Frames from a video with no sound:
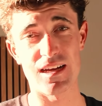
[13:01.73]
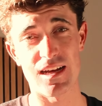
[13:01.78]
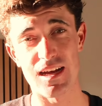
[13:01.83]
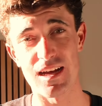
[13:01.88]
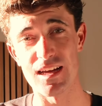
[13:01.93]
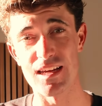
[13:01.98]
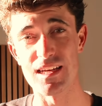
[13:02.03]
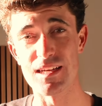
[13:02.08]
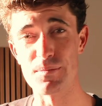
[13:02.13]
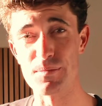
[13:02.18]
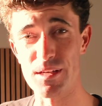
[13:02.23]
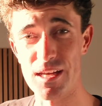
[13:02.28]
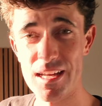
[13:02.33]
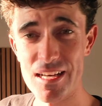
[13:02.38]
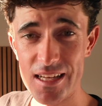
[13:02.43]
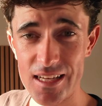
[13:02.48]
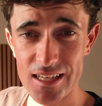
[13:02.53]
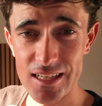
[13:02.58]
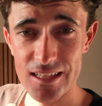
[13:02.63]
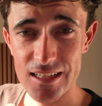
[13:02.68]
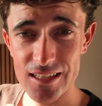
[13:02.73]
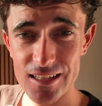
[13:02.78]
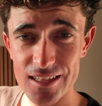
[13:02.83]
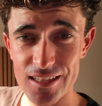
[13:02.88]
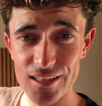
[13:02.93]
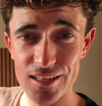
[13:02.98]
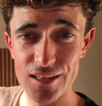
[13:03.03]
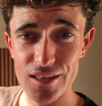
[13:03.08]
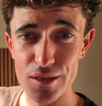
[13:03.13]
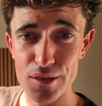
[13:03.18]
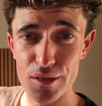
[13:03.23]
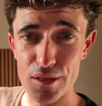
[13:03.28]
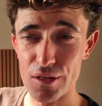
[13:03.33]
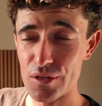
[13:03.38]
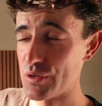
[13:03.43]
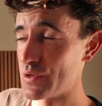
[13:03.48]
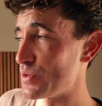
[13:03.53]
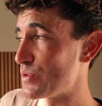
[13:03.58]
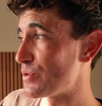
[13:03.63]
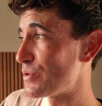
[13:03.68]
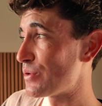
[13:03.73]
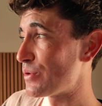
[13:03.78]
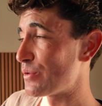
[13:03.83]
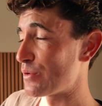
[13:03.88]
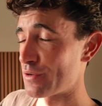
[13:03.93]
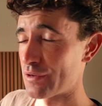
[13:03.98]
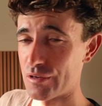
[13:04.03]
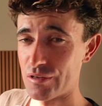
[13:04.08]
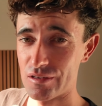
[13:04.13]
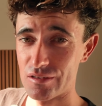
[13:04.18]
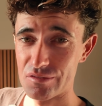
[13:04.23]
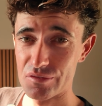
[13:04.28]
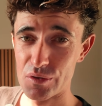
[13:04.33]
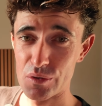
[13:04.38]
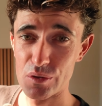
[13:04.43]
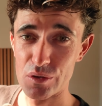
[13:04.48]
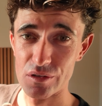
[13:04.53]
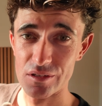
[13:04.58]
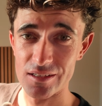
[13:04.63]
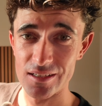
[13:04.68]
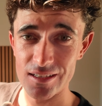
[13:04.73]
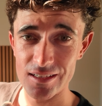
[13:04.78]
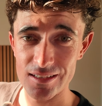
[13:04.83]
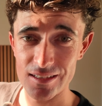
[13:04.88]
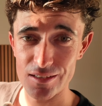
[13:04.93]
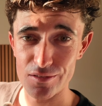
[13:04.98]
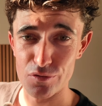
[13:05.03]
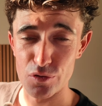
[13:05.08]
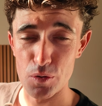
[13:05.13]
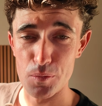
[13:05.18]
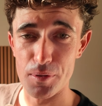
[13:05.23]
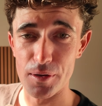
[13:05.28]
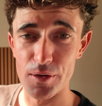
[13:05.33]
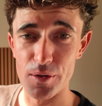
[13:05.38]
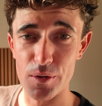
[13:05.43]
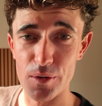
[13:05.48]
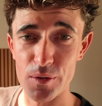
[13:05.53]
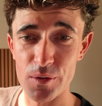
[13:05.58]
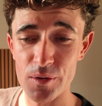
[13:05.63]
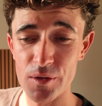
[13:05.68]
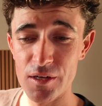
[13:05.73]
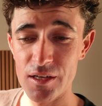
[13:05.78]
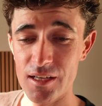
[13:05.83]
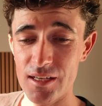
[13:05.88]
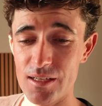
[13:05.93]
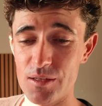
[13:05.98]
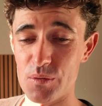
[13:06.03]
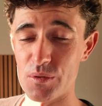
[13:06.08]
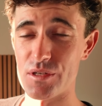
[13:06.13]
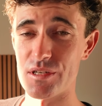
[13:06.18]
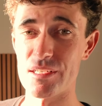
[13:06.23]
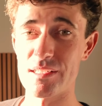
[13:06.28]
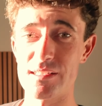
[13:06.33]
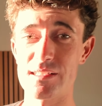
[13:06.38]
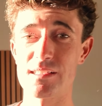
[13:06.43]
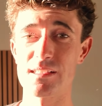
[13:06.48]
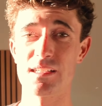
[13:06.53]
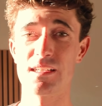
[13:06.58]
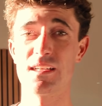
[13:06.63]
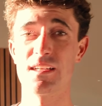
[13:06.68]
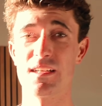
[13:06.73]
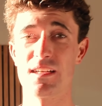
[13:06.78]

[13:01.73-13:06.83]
I am getting the new Fjord 4.0, which is